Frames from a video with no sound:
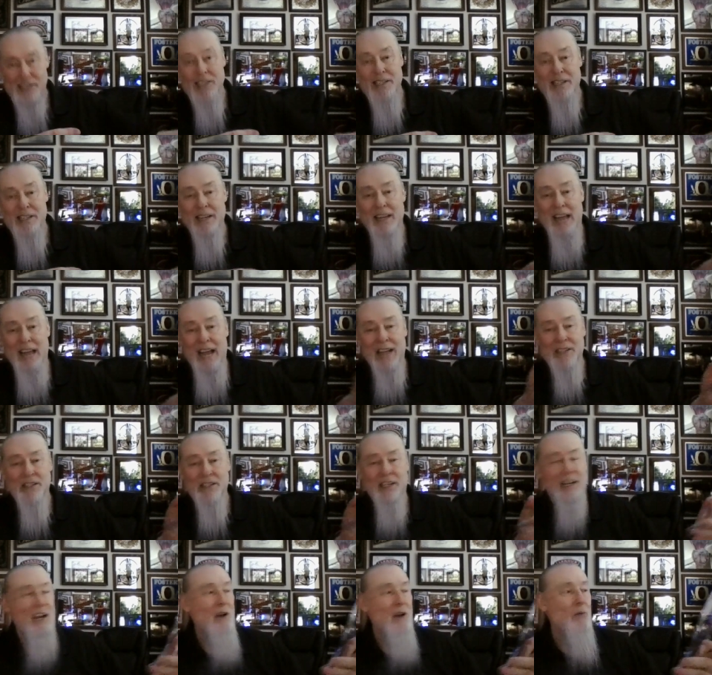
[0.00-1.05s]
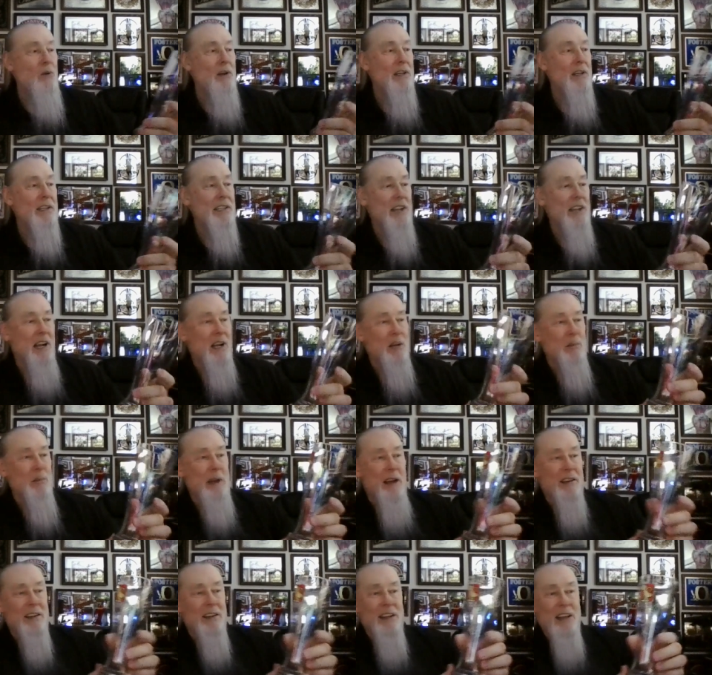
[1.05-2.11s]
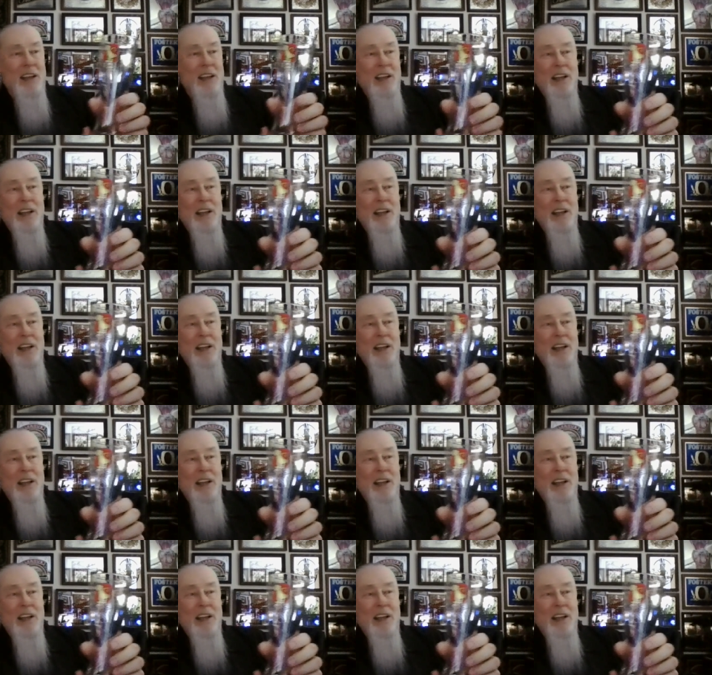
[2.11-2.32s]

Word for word: This is the last thing I want to talk about.